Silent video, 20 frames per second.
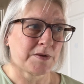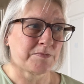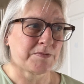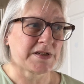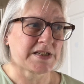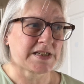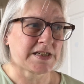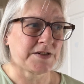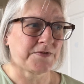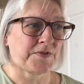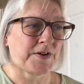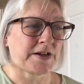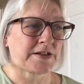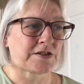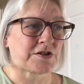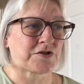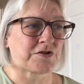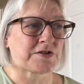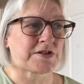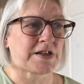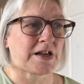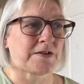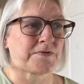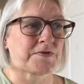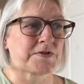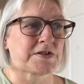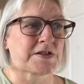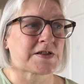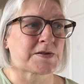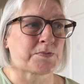Misty finds herself
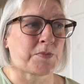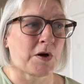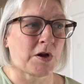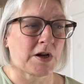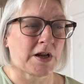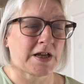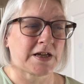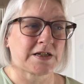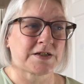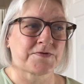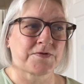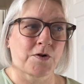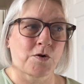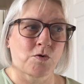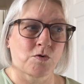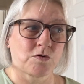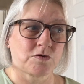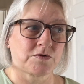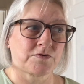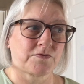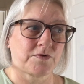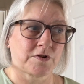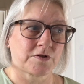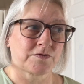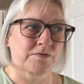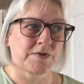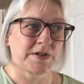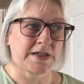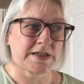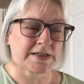in the spotlight for all the wrong
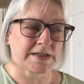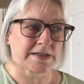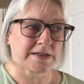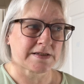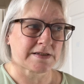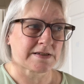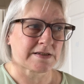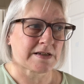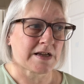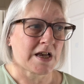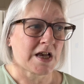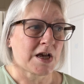reasons.